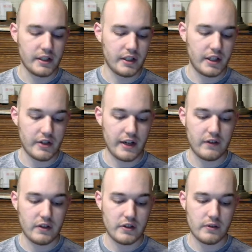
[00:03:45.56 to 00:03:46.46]
you're having to
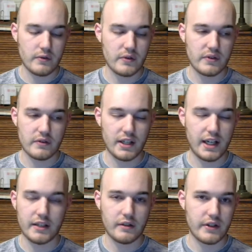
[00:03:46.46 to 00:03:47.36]
choose. I
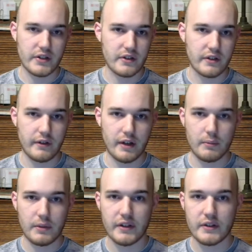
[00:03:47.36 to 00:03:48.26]
don't necessarily
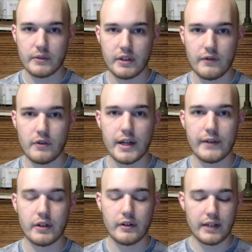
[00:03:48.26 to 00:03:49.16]
recommend this one if you have
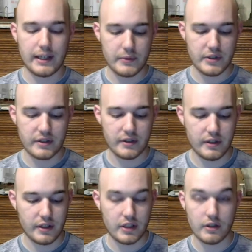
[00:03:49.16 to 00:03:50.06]
another option
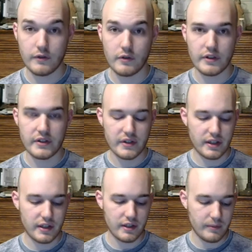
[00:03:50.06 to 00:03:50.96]
in your force.
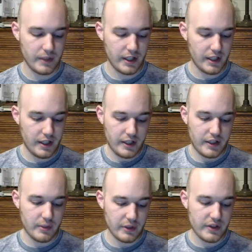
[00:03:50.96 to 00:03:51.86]
The
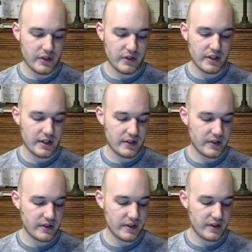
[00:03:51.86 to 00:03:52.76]
abilities are nice in the
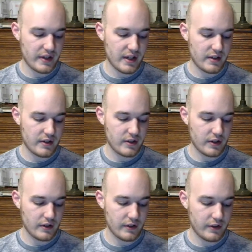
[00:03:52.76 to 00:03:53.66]
sense that they
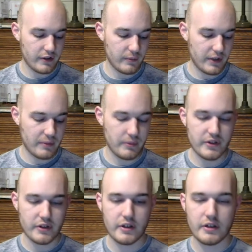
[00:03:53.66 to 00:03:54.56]
turn the Grimwrath
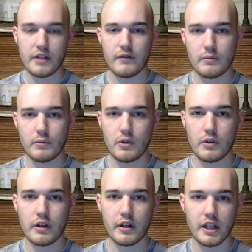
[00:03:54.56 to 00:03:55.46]
Berserker even
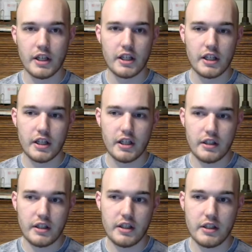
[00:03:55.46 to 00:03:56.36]
more,
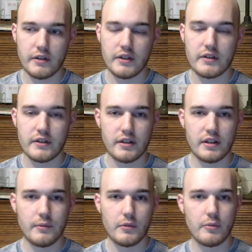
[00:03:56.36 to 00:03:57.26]
into a
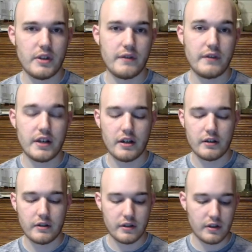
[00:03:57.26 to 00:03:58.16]
more beefy
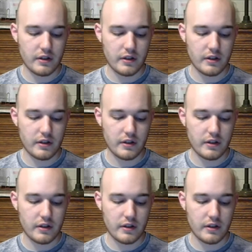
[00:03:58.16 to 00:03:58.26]
character,